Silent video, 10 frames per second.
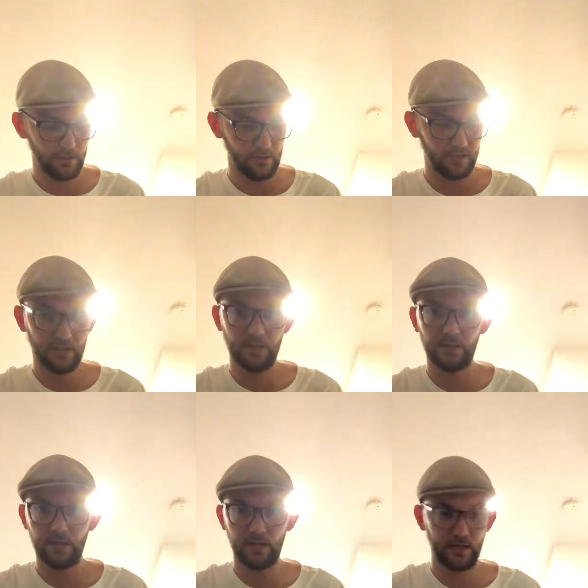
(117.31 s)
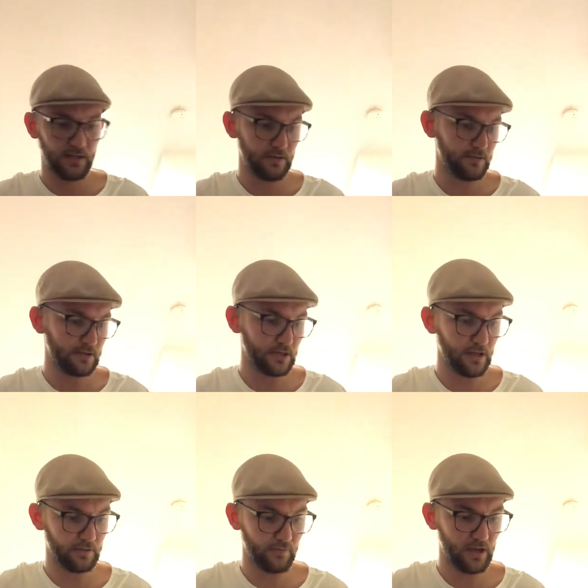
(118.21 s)
you see that it's
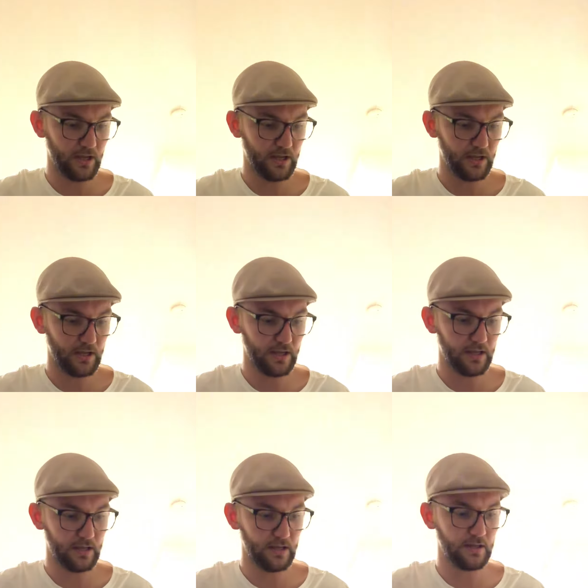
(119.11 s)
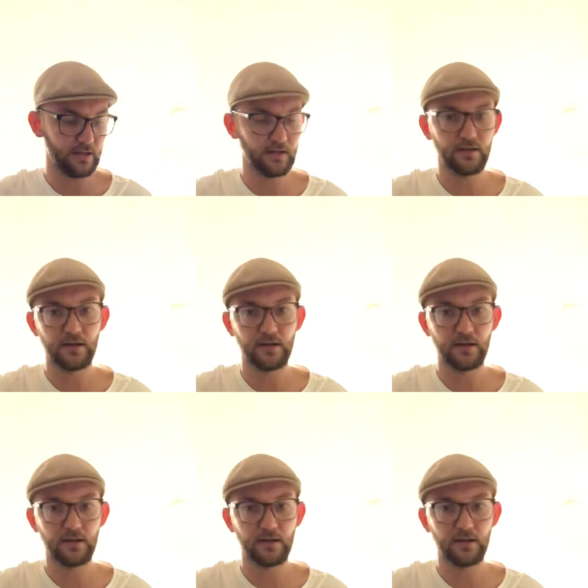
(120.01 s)
just rain?